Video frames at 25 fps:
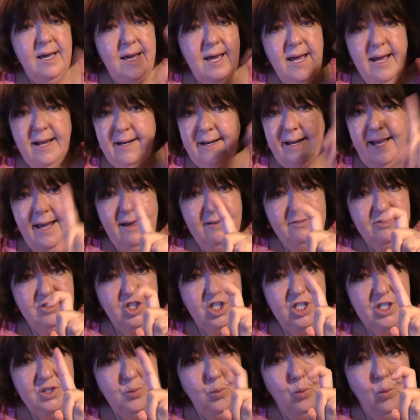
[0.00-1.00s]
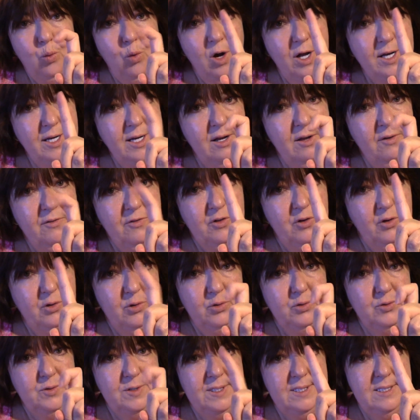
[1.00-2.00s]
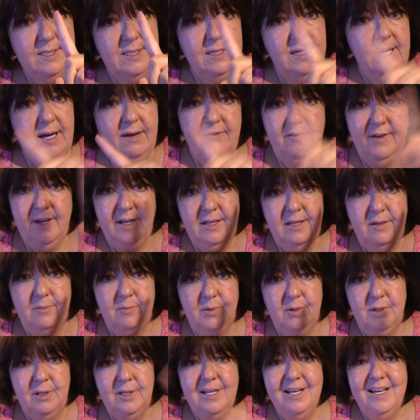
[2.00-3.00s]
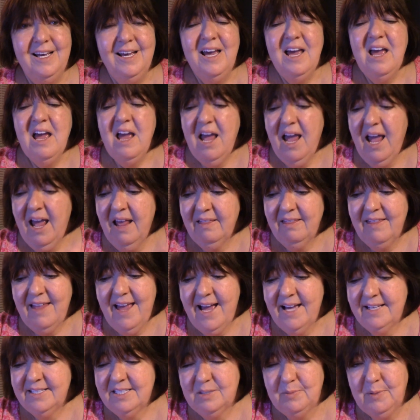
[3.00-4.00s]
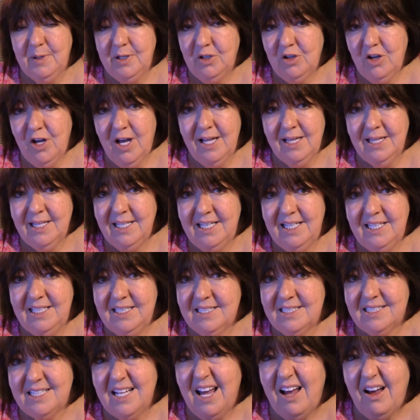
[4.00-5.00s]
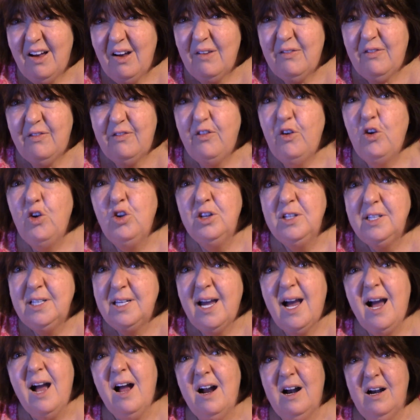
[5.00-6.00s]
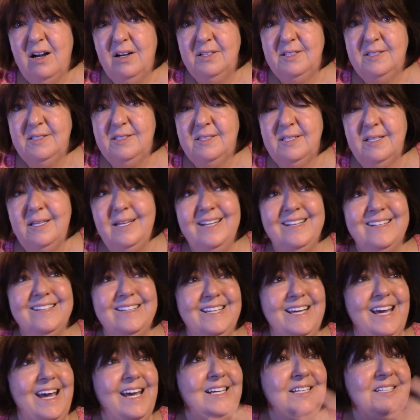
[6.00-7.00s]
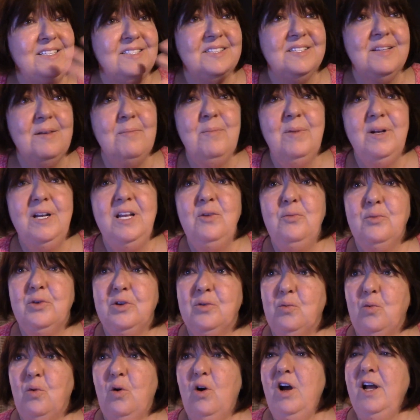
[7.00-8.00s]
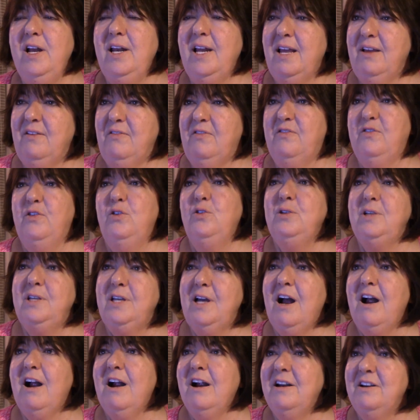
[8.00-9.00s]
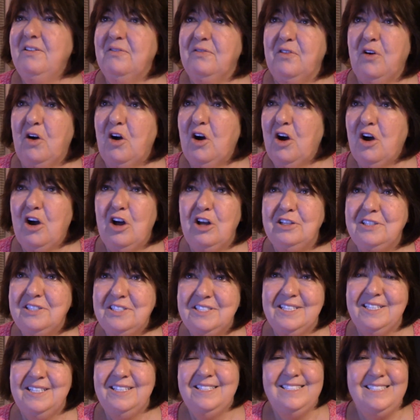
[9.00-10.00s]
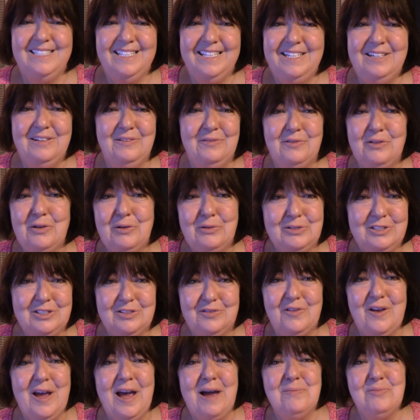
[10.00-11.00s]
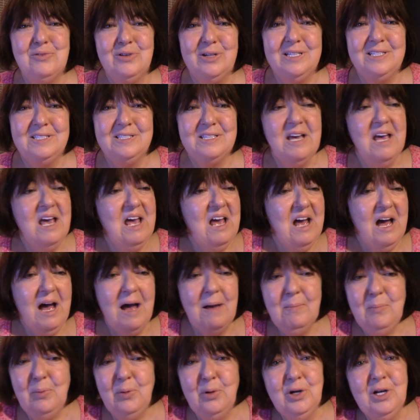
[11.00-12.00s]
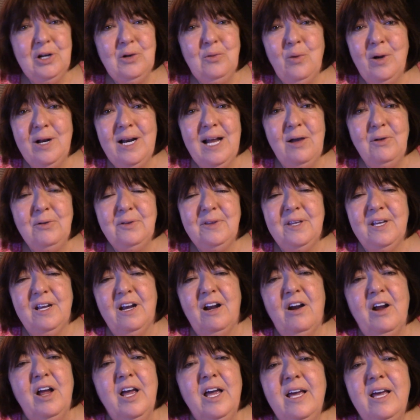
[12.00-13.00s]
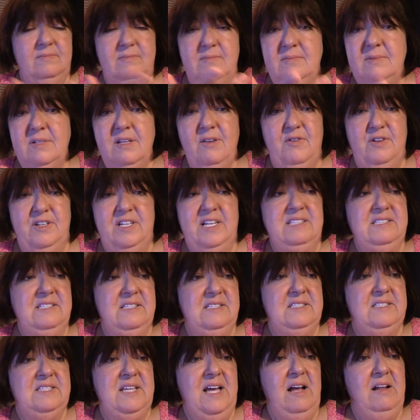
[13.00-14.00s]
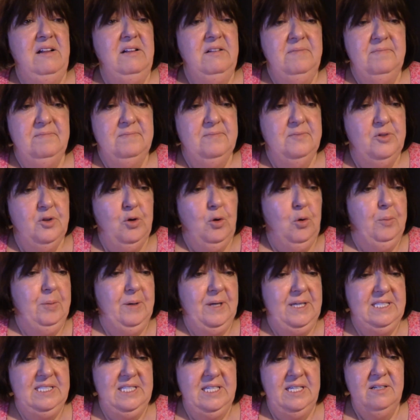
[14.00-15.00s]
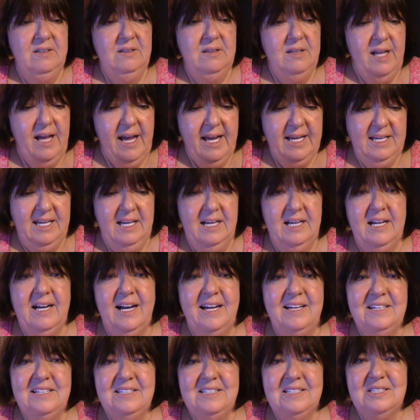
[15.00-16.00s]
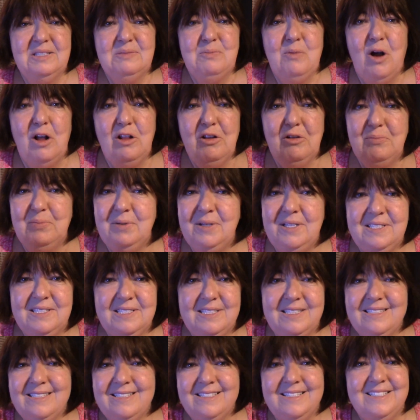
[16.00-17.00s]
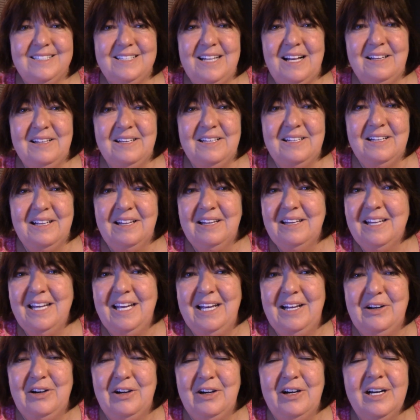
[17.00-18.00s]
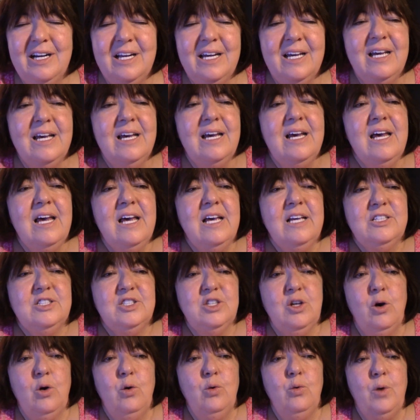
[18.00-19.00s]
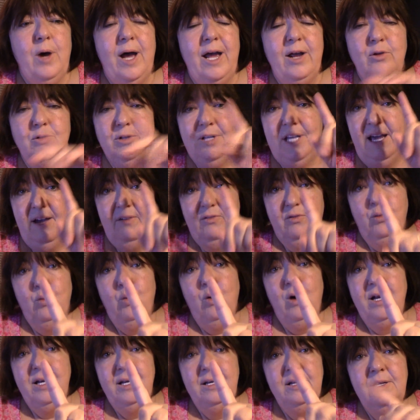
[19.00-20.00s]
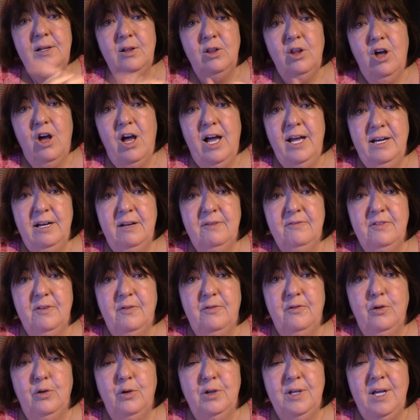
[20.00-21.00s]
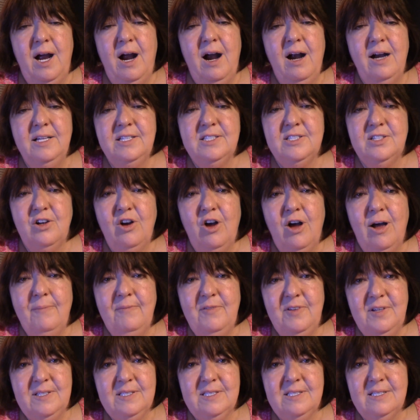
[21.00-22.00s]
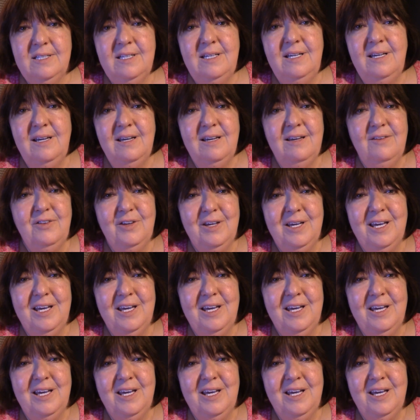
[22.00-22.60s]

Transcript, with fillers: and I have just one of those available. And last but not least full yards in case somebody would want a full yard of all 16 of those fabrics I'm putting one out there if it doesn't sell, no big deal. I can cut it to smaller pieces and sell it later. So I only have one lot of the full yards, and obviously if you